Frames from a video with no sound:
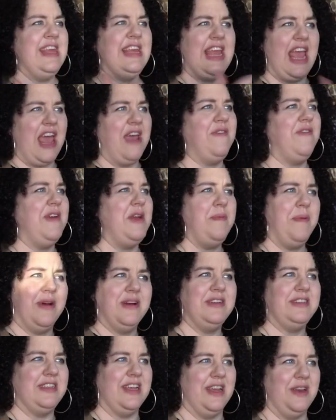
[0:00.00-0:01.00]
I think every
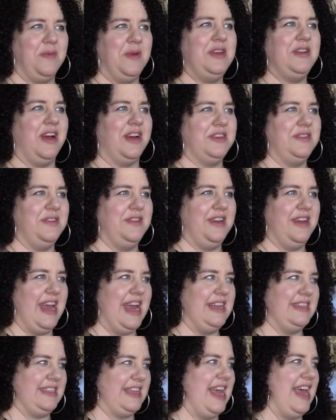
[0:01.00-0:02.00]
person we talked to
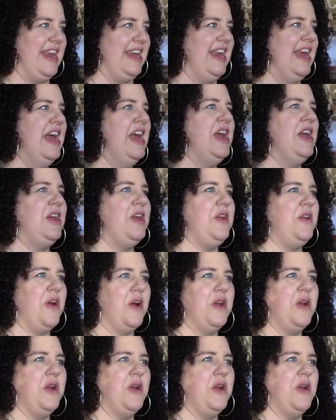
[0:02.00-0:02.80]
today said, you